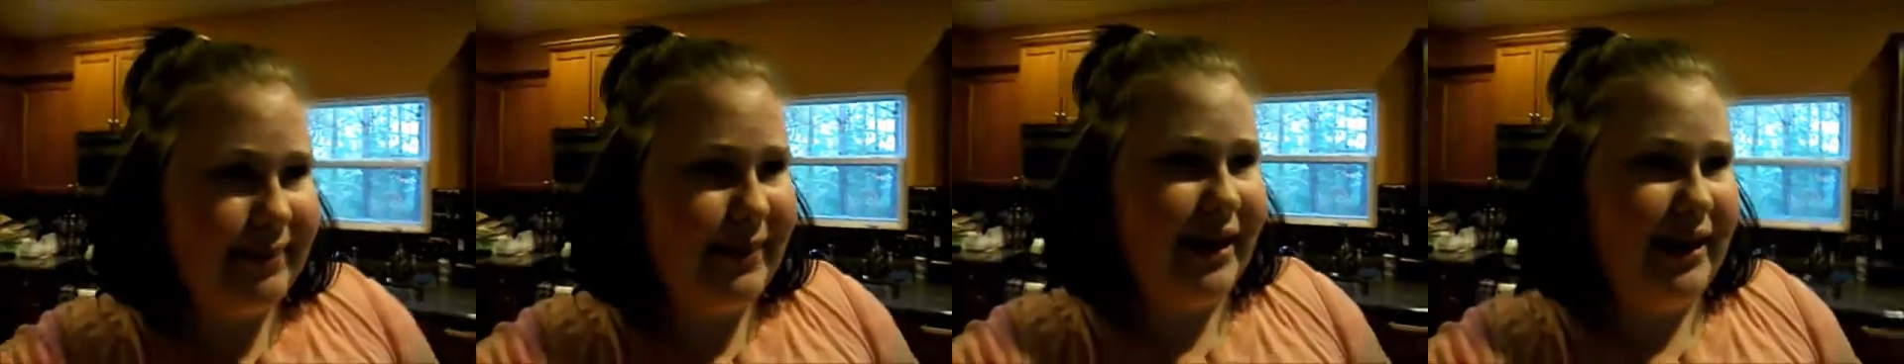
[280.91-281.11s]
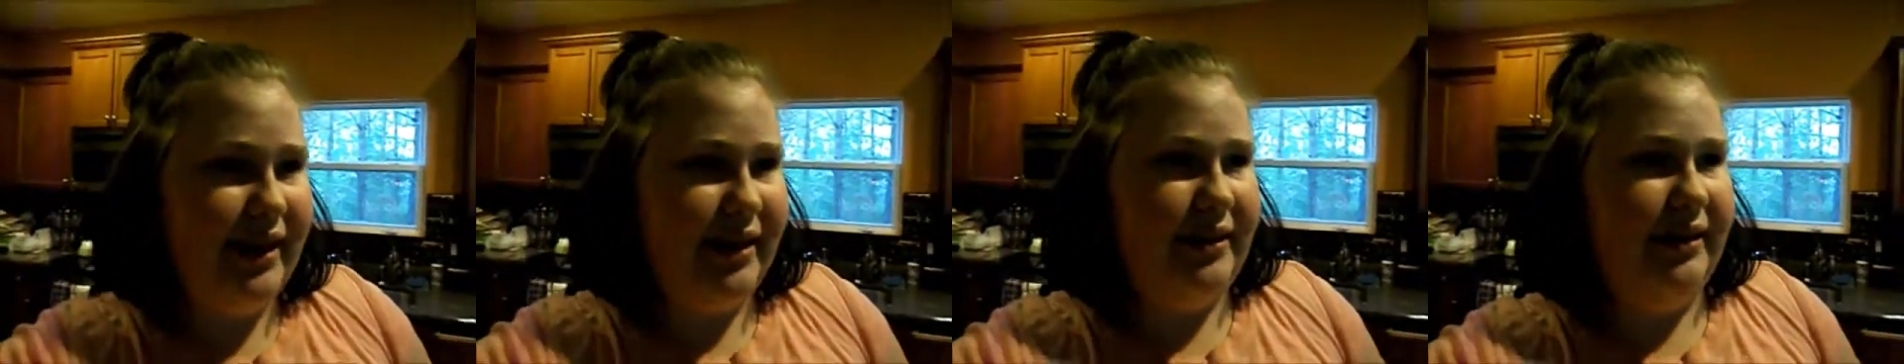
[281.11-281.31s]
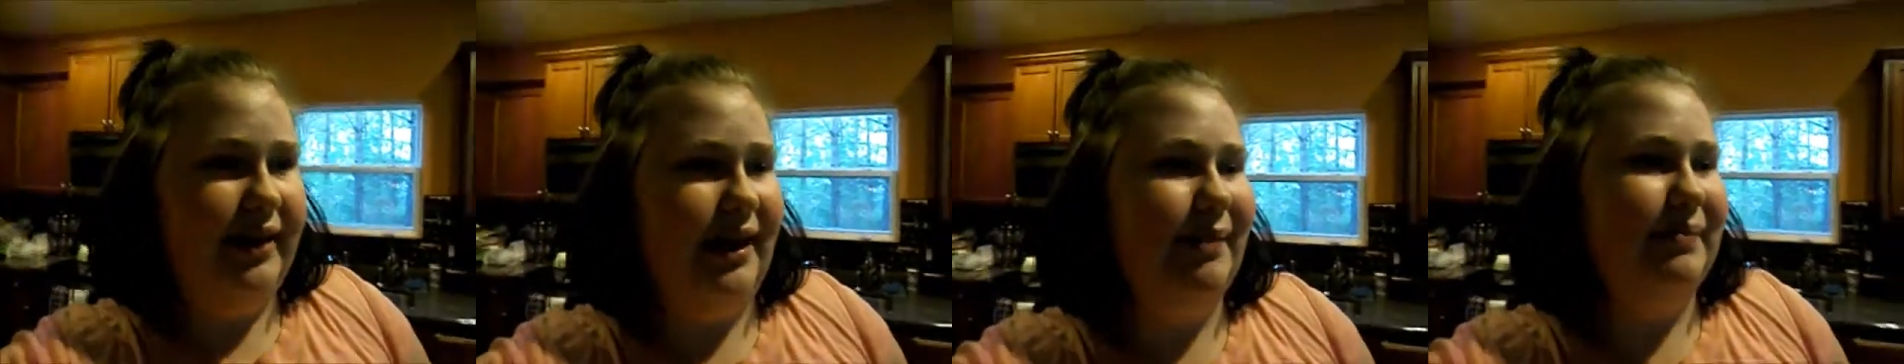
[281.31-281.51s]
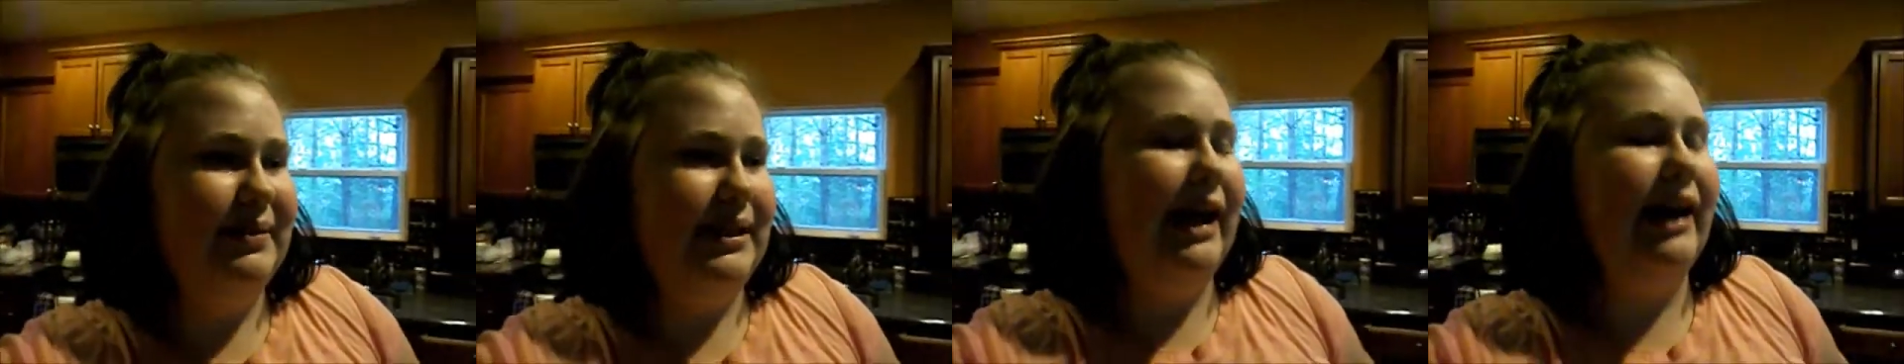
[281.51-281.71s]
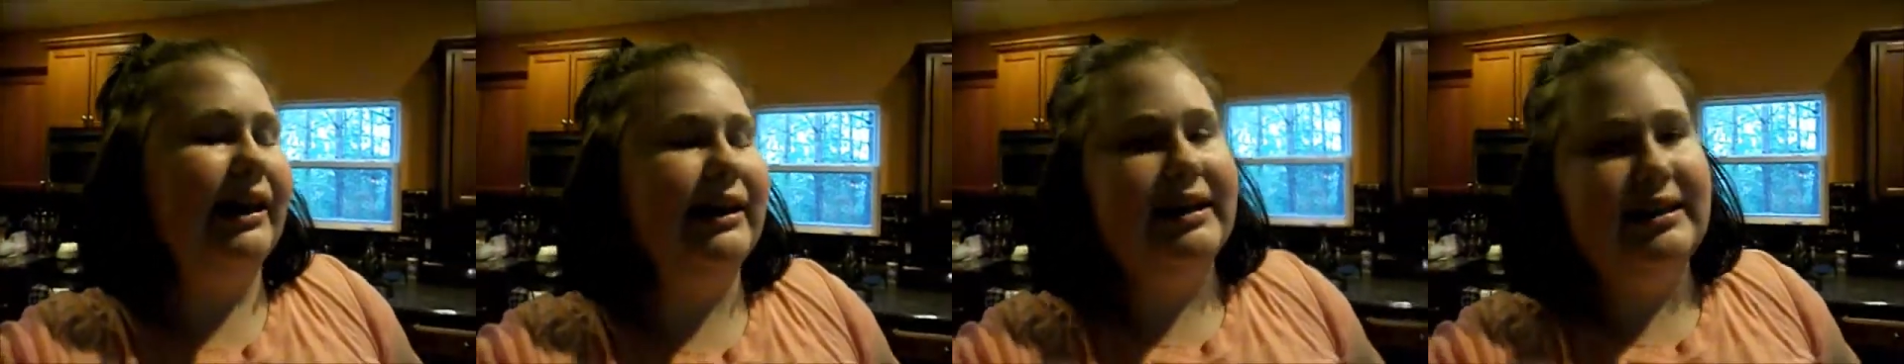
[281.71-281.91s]
me and nothing comes
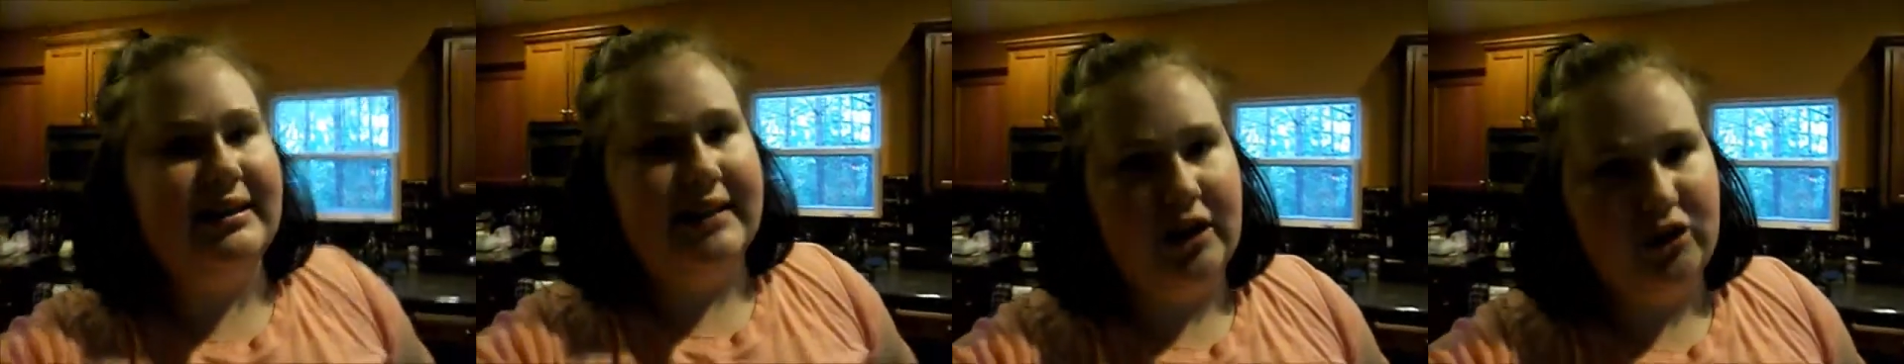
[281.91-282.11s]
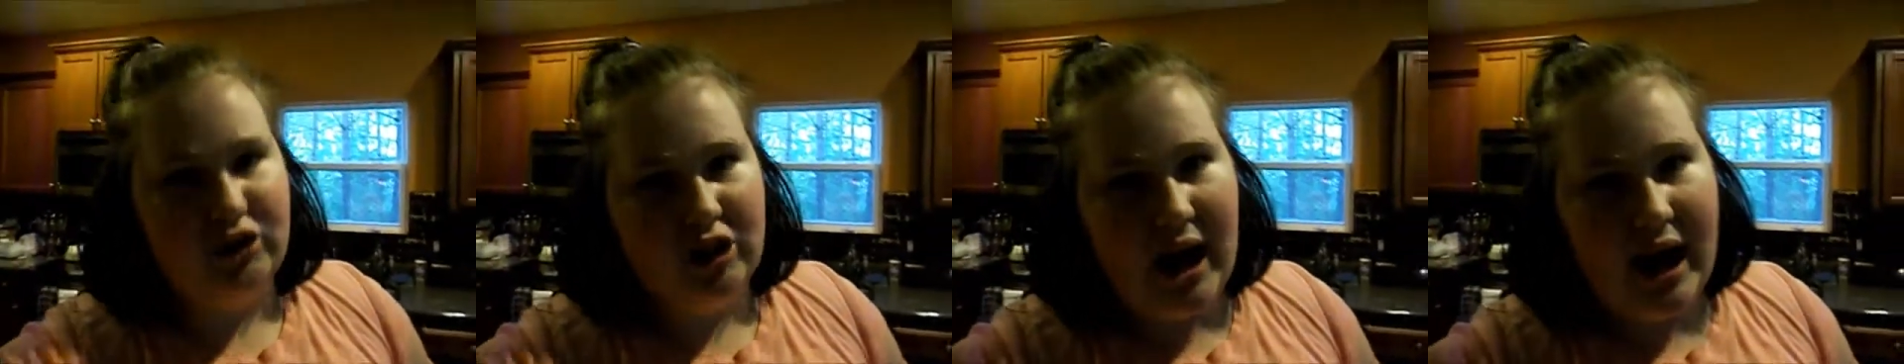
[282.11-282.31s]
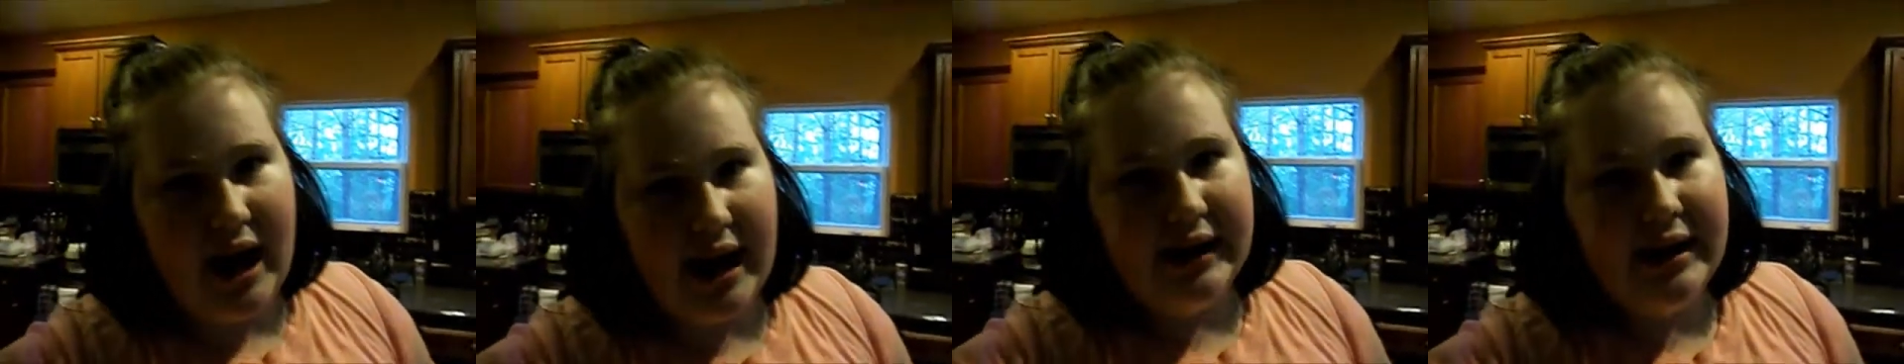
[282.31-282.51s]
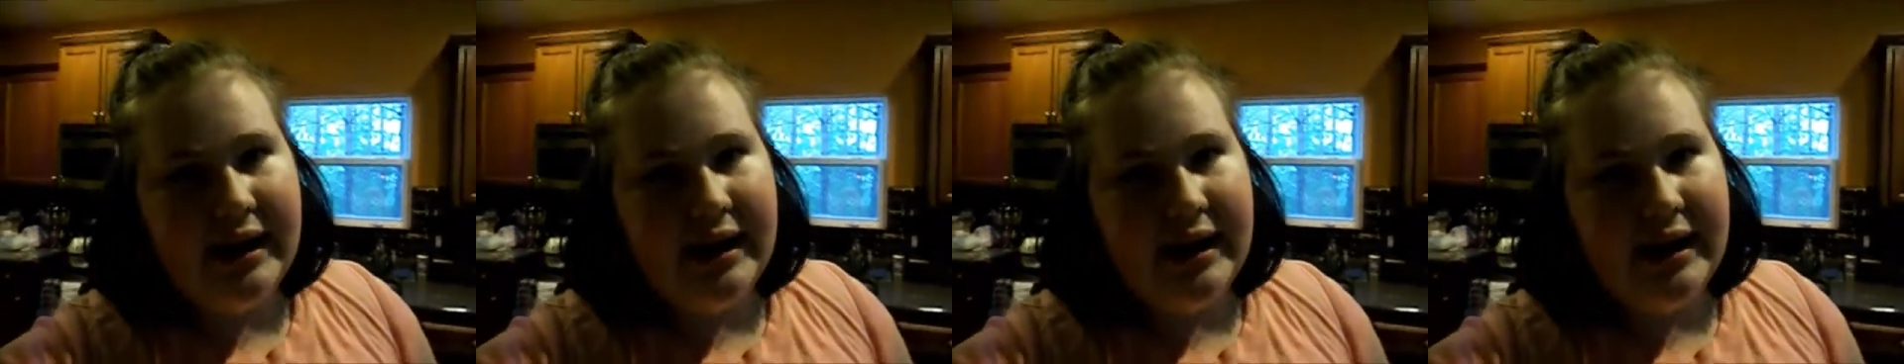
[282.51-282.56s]
out, at least I tried.